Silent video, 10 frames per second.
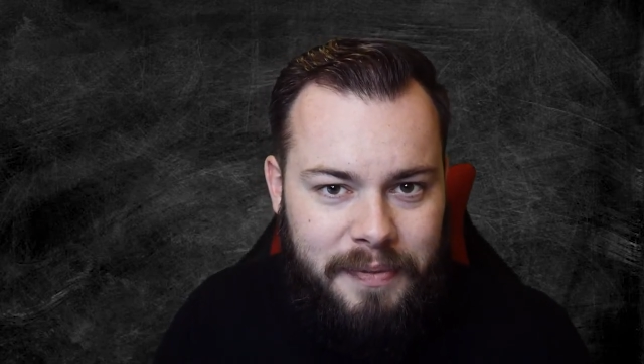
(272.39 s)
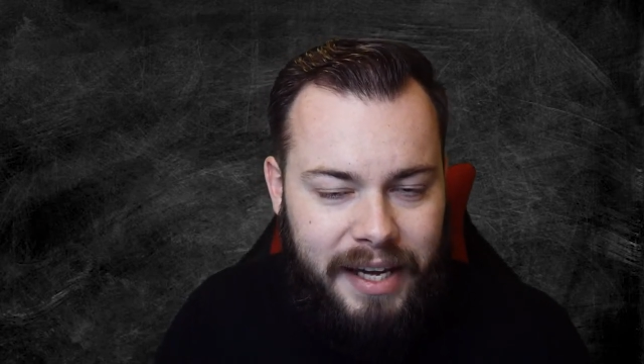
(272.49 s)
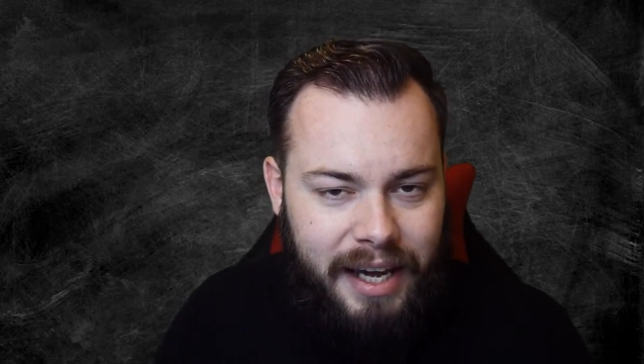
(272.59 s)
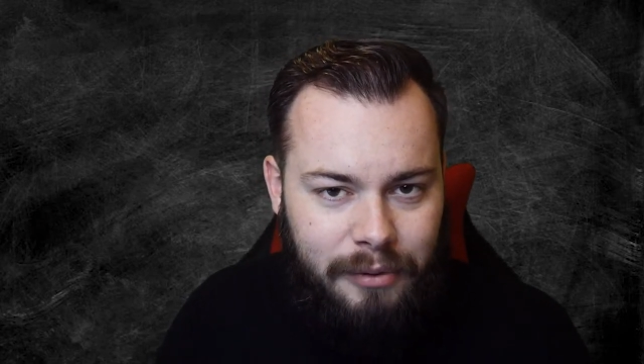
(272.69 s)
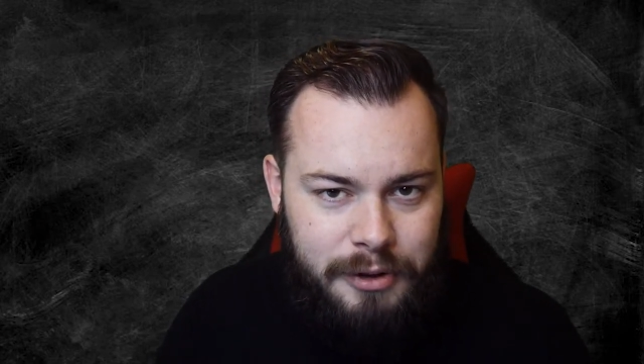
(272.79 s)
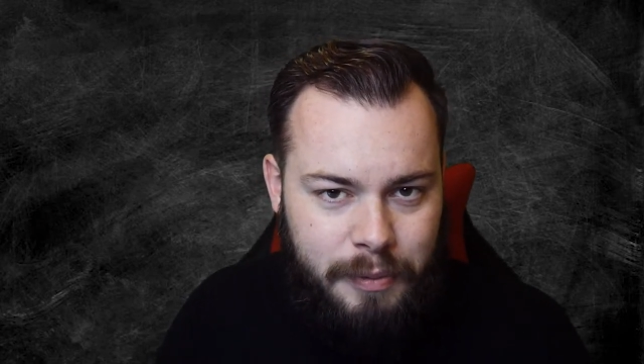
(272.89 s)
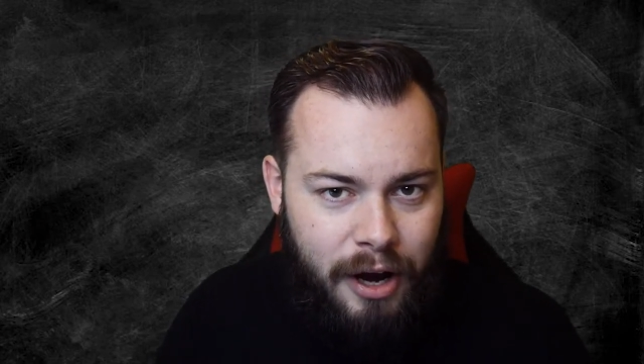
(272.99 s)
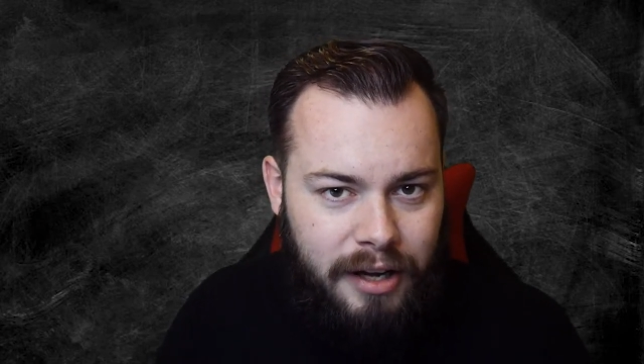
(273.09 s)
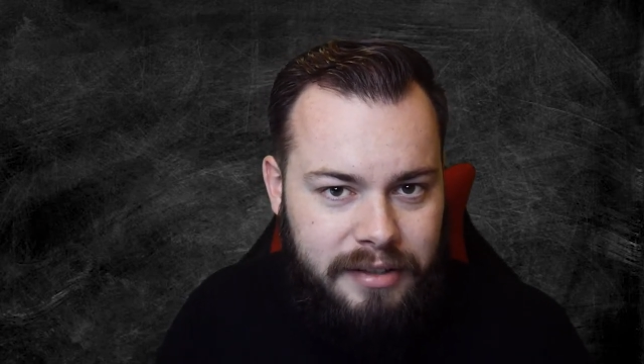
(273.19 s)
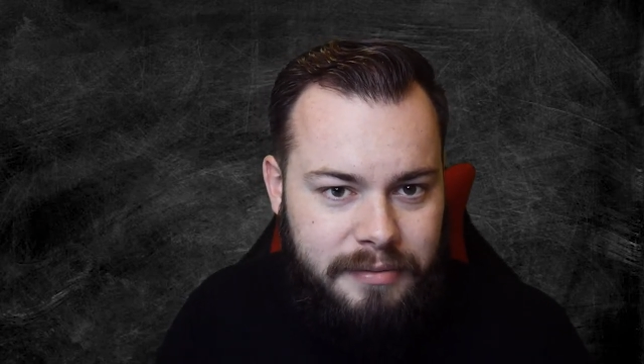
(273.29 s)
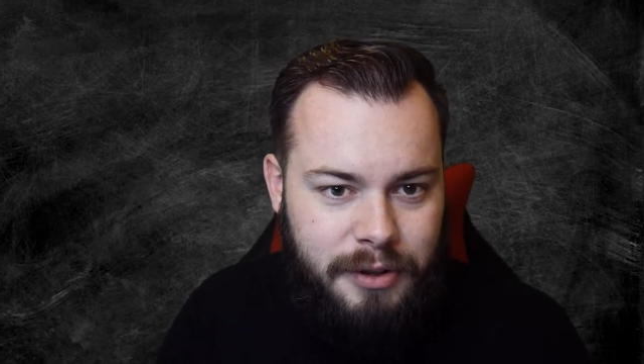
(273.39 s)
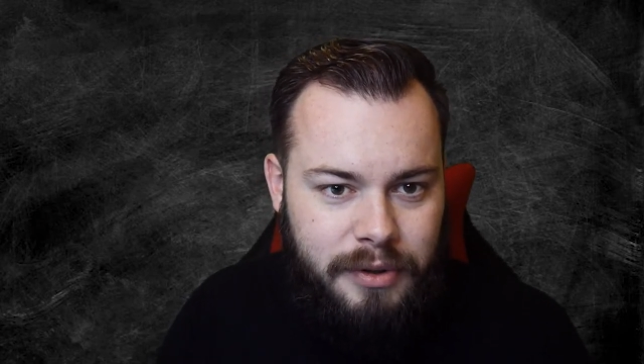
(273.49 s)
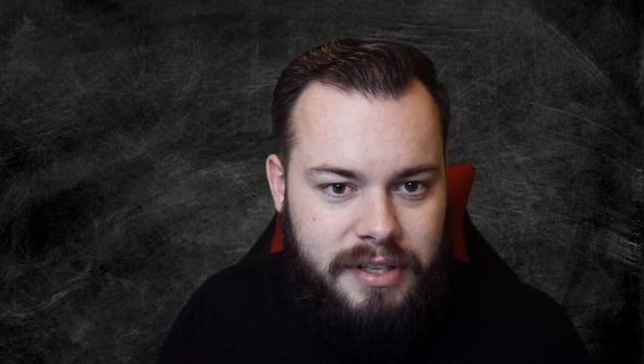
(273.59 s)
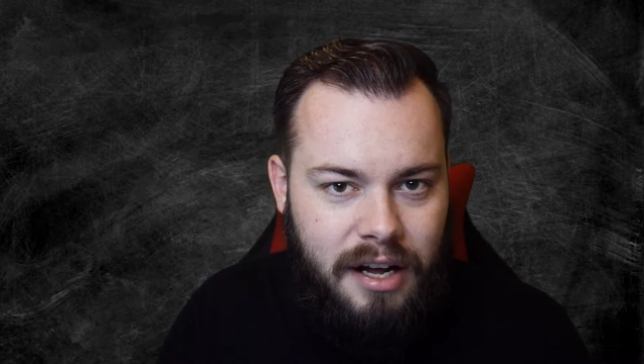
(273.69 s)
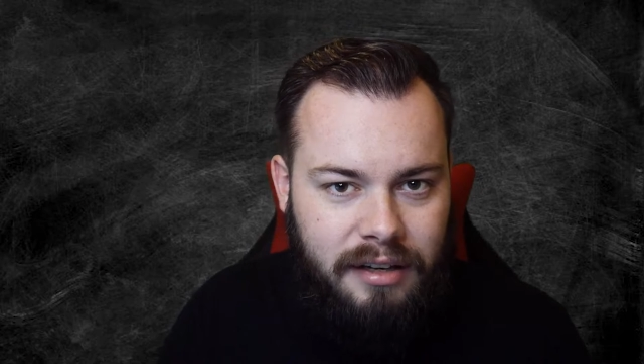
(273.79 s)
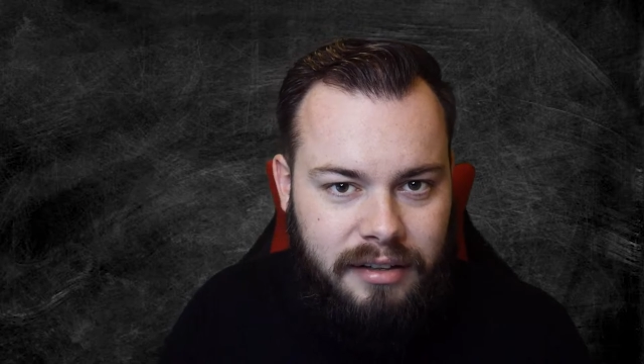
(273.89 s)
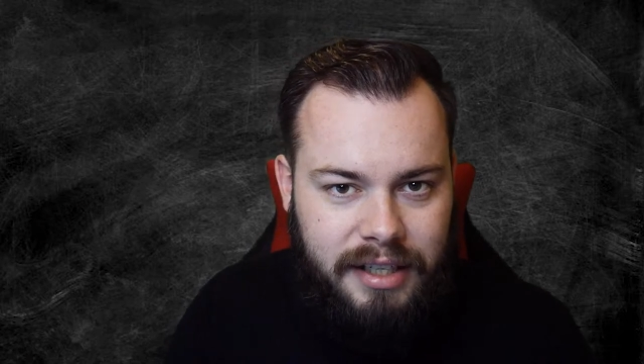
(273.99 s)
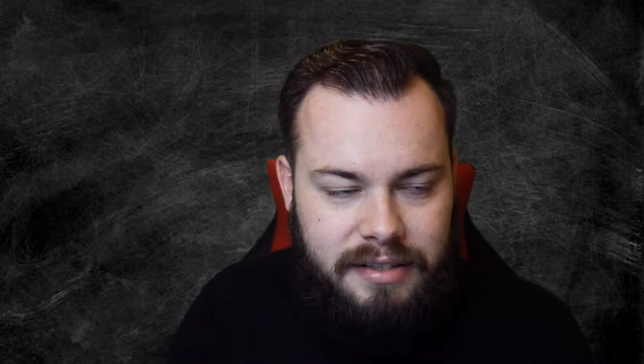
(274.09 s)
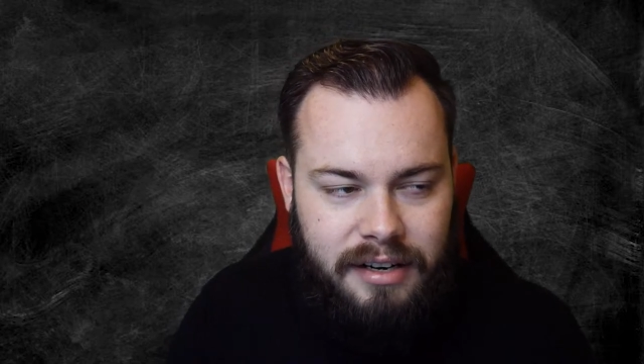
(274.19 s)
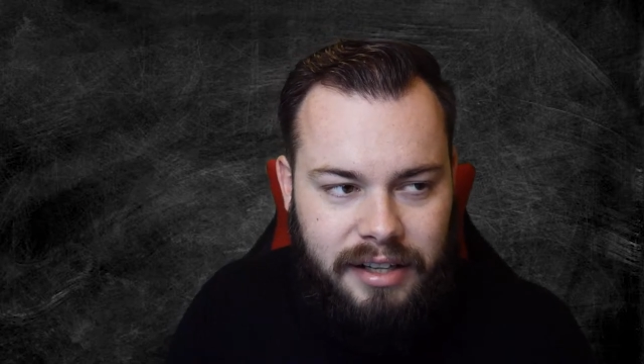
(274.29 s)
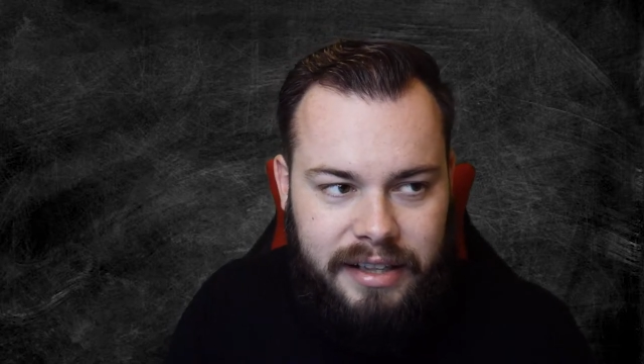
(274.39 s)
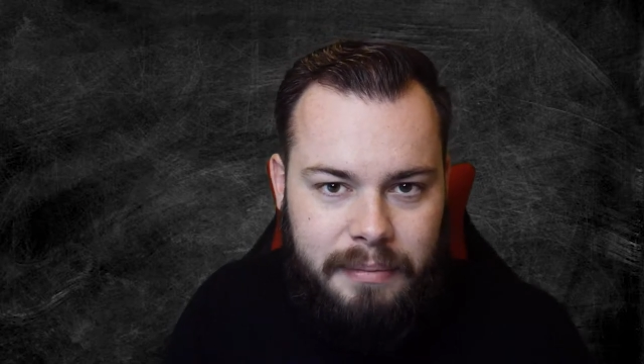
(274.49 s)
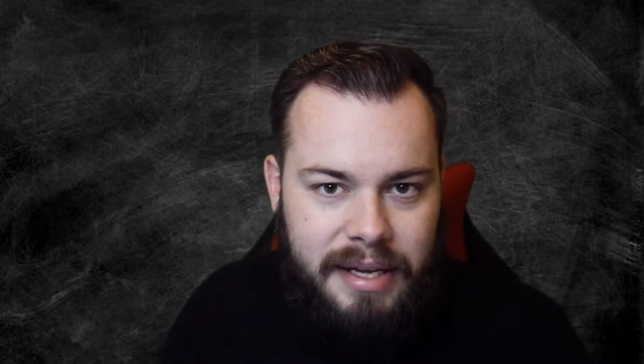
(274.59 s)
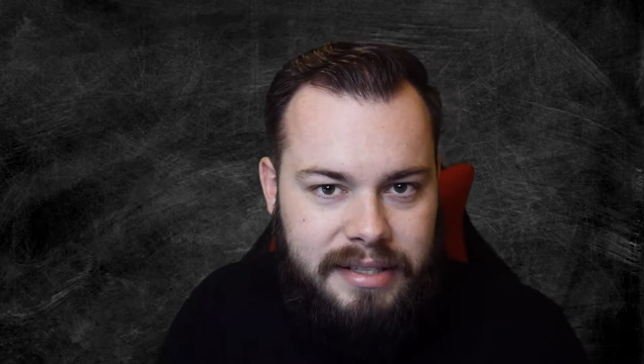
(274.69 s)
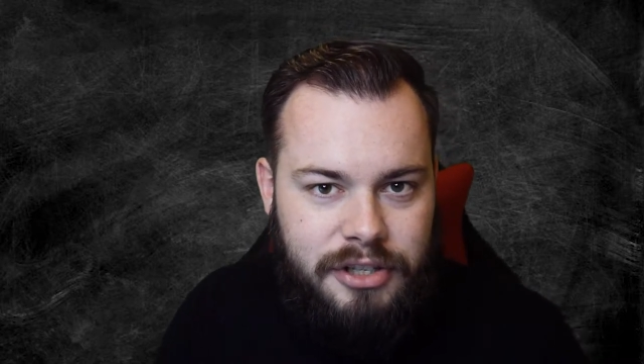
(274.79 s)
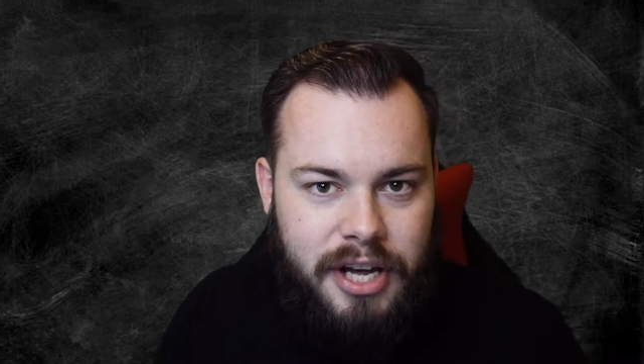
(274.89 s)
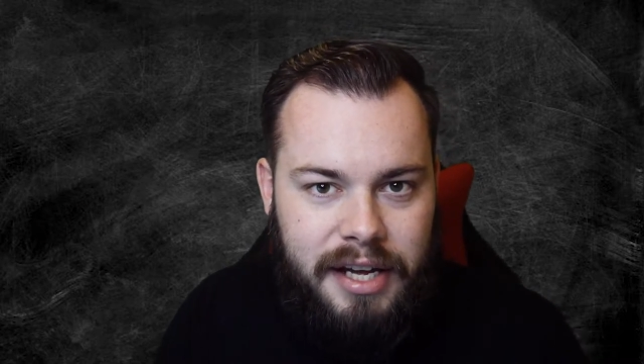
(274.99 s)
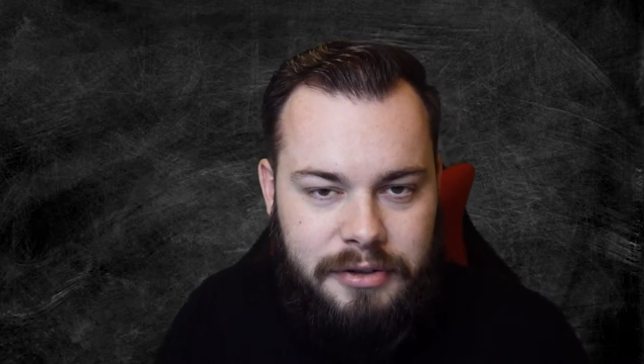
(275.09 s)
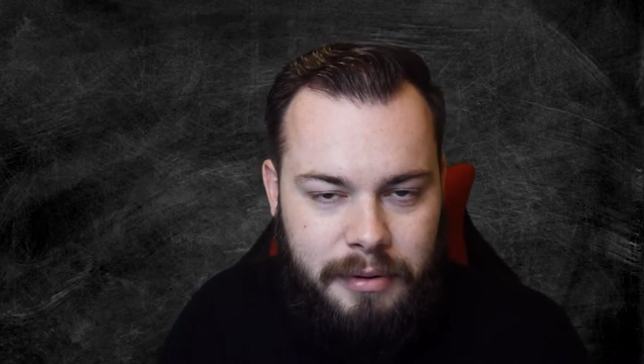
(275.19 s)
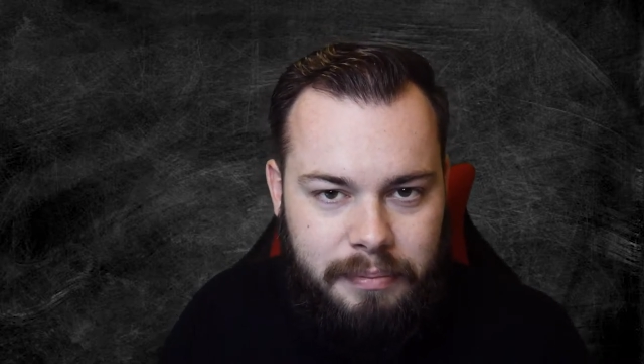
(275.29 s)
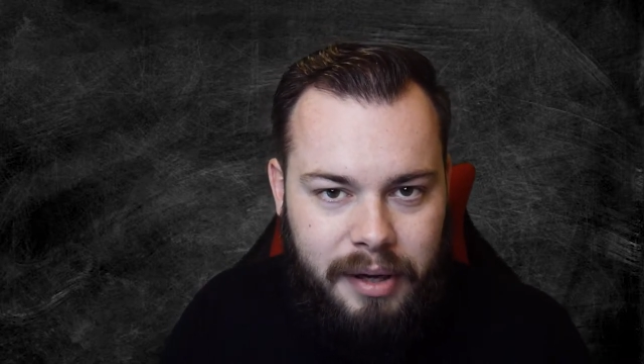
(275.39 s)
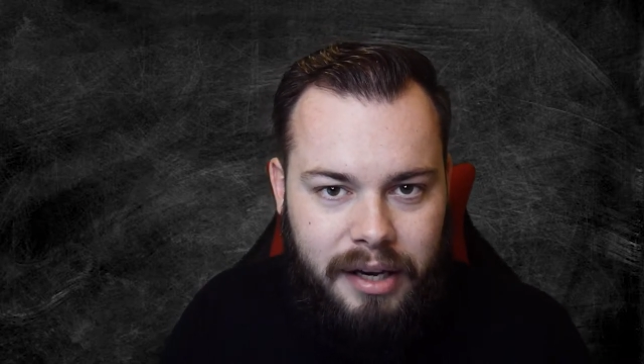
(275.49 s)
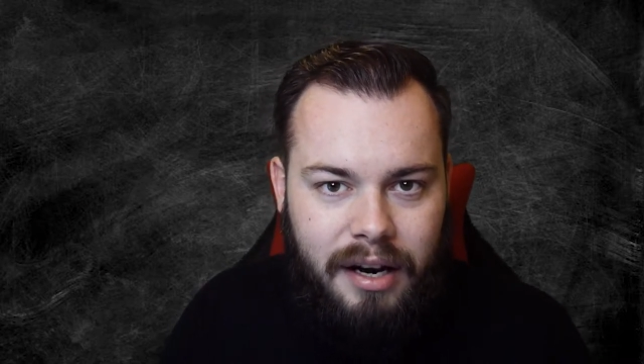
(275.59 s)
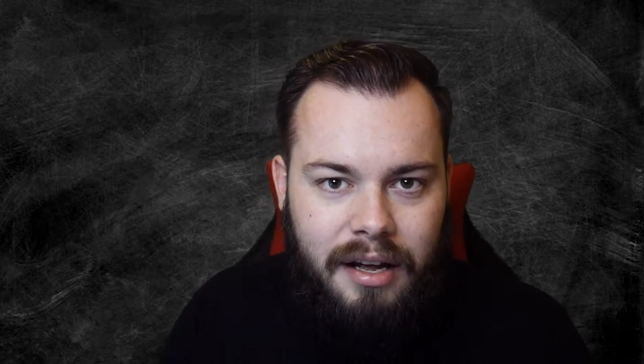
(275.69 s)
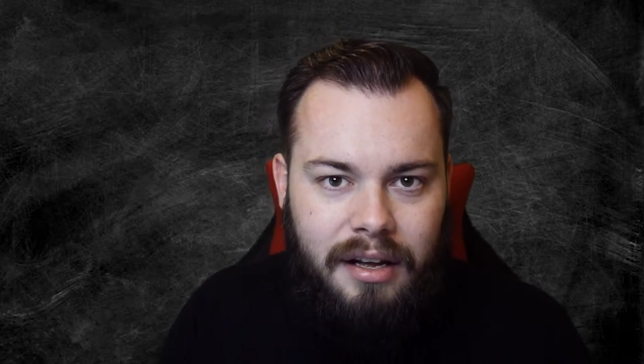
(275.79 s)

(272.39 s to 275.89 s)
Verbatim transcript: They can't respond, so it's not it's not like the message cantrip, but